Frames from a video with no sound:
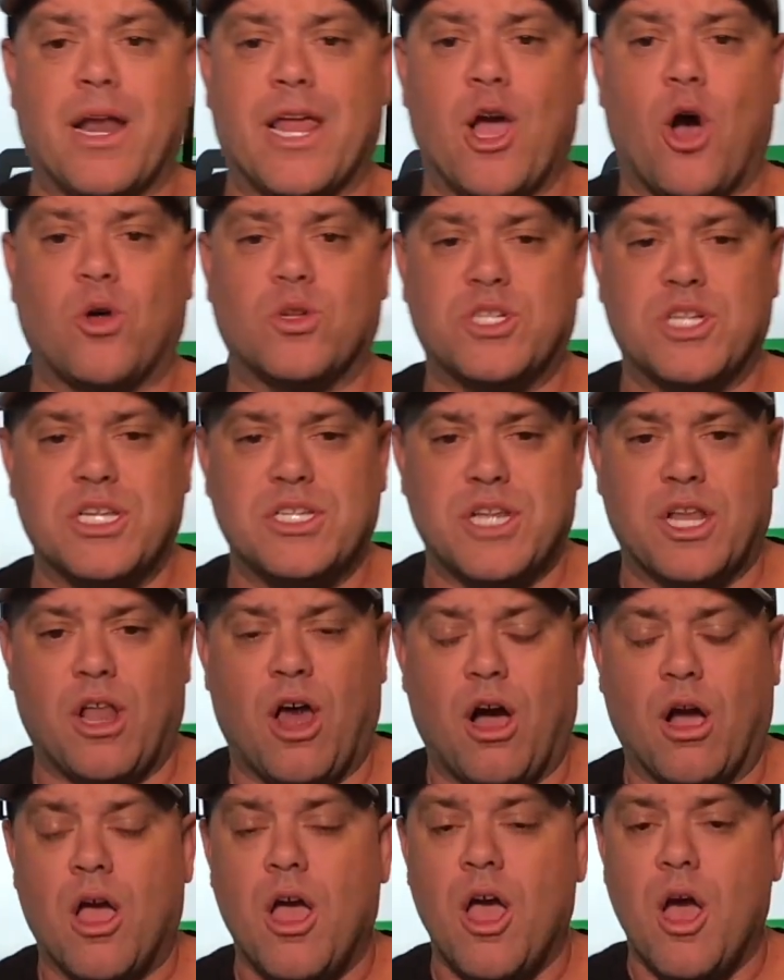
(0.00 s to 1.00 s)
all season
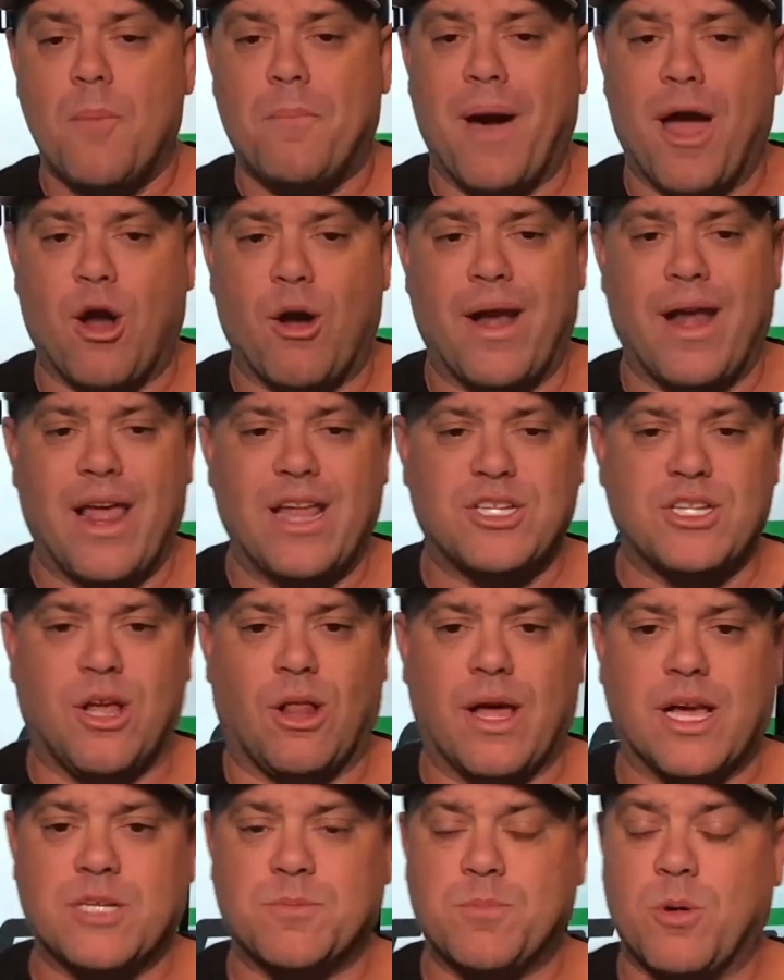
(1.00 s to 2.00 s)
long by our NHL
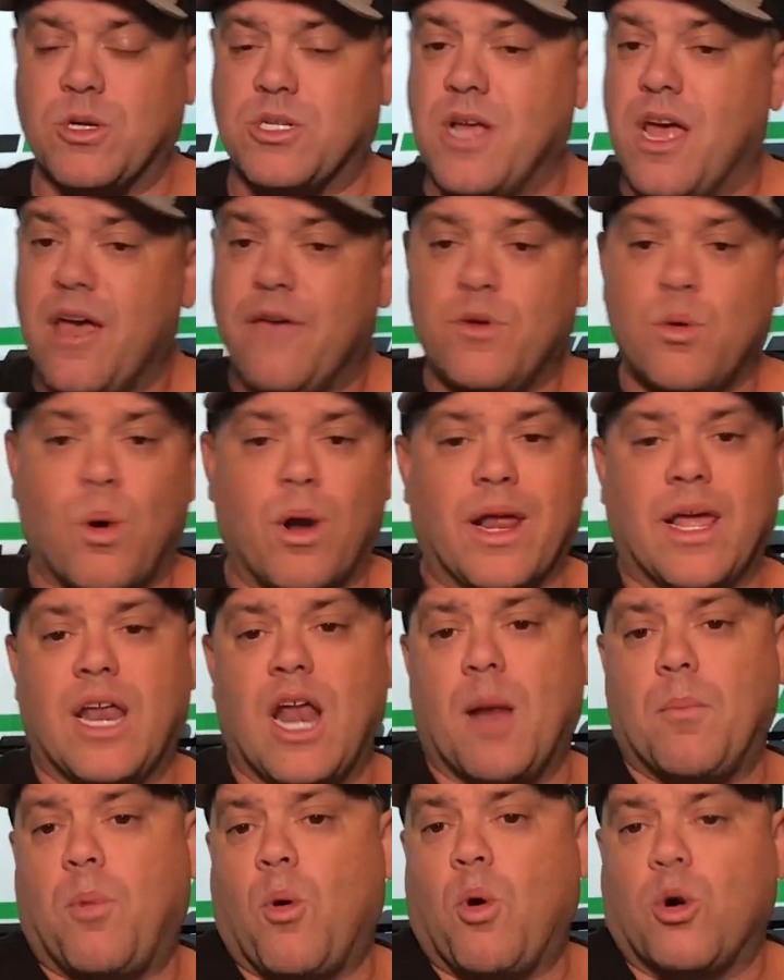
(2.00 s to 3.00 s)
experts. You want to get
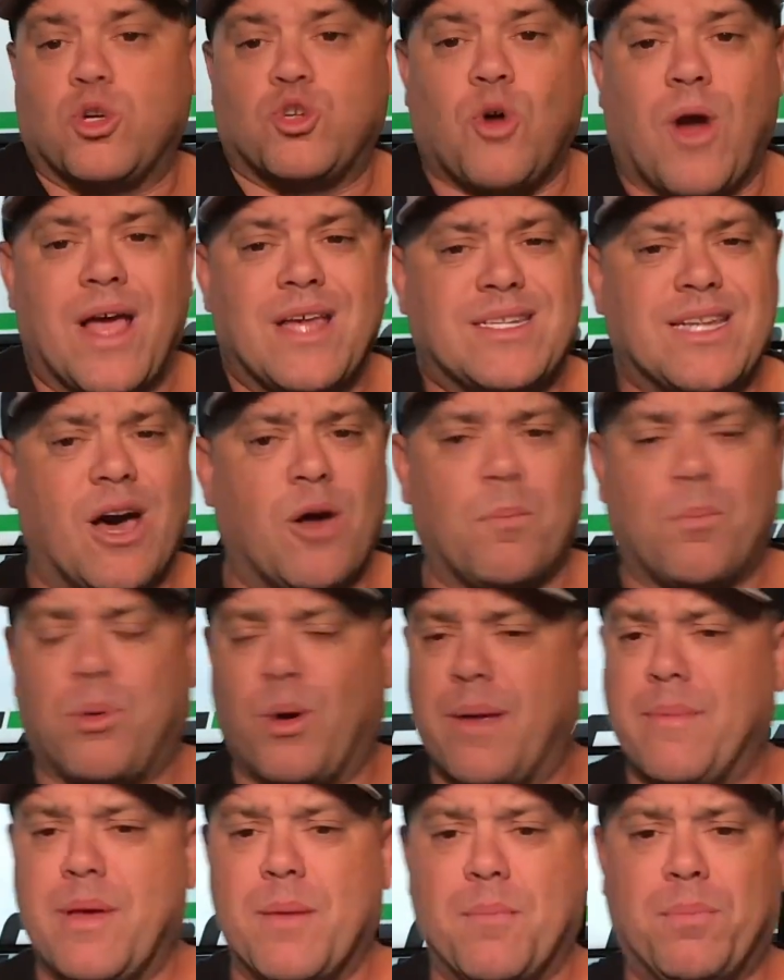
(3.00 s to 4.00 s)
on board, try us out.
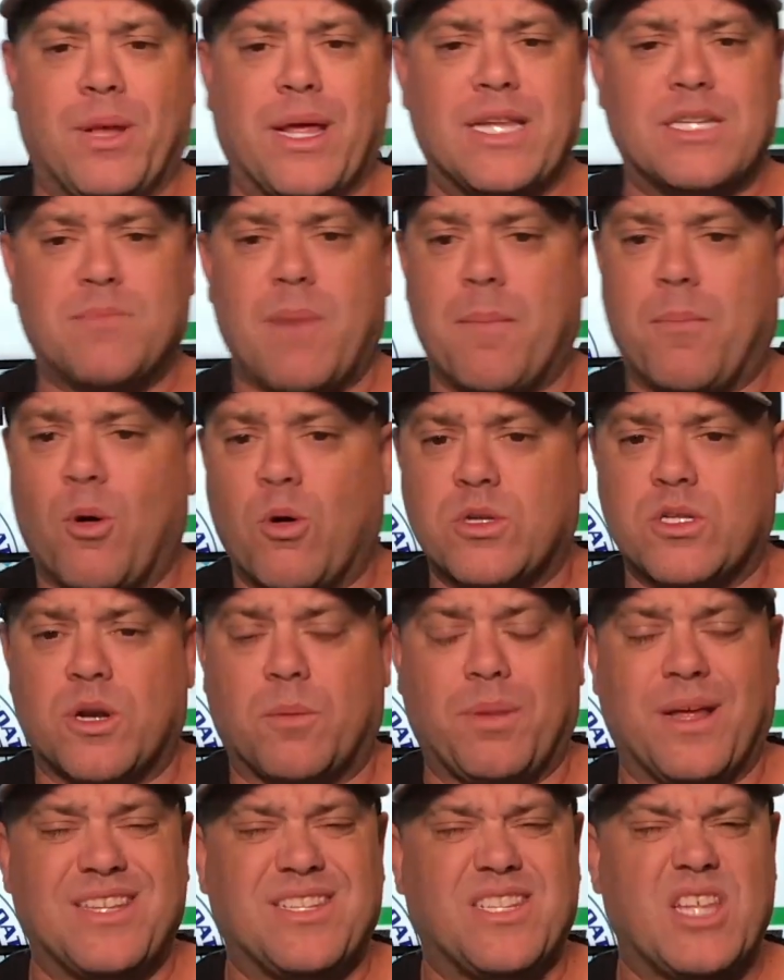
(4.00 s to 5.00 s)
Premium plays, my personal
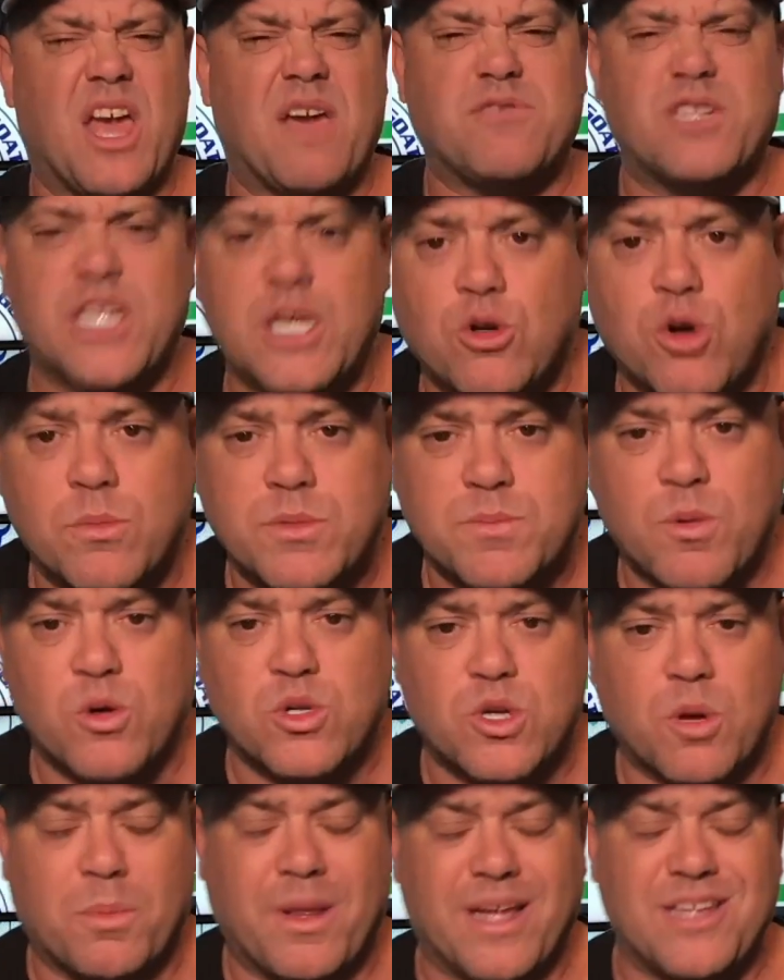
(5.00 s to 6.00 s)
plays, the FC Group's
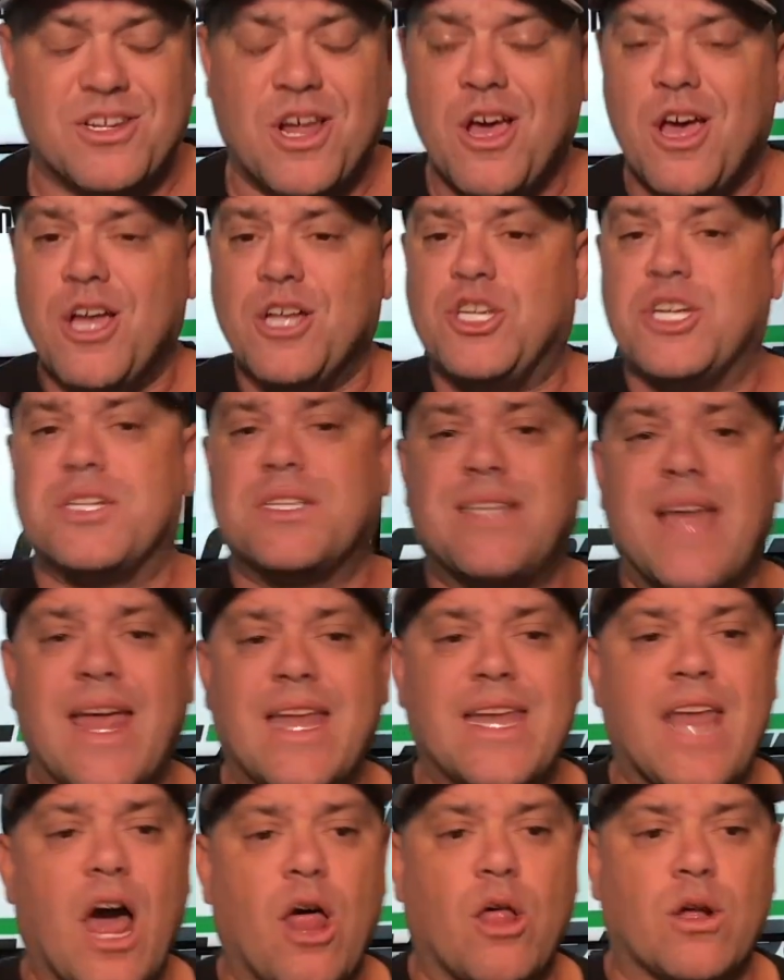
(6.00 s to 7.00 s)
personal plays, just
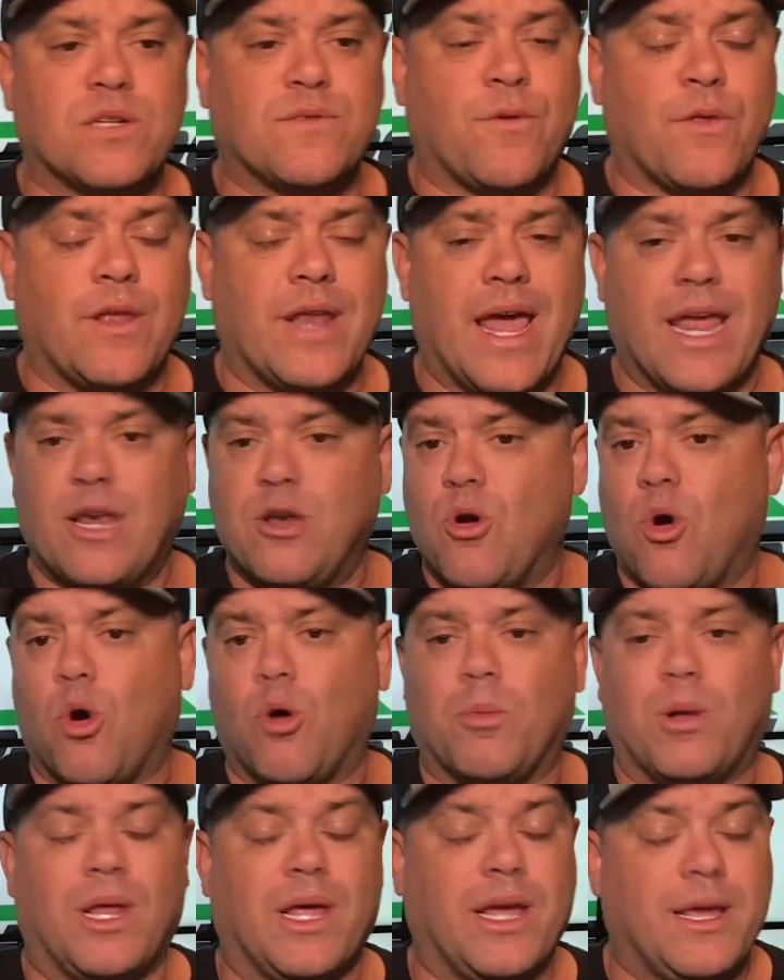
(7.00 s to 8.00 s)
$10 for the day.
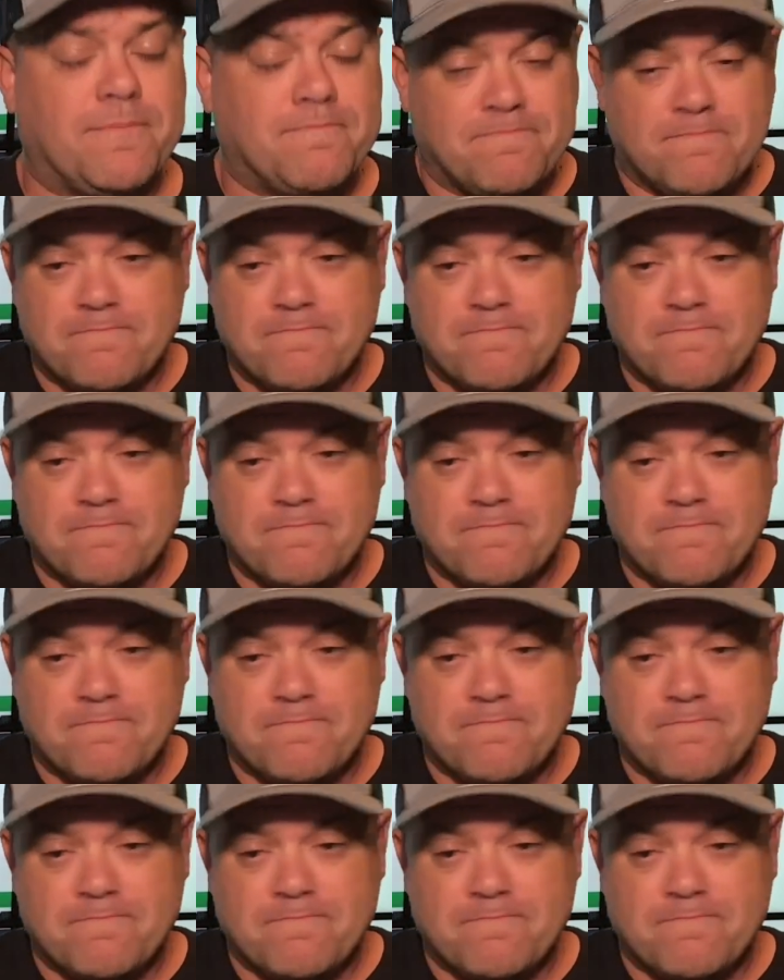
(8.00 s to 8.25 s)
Normally,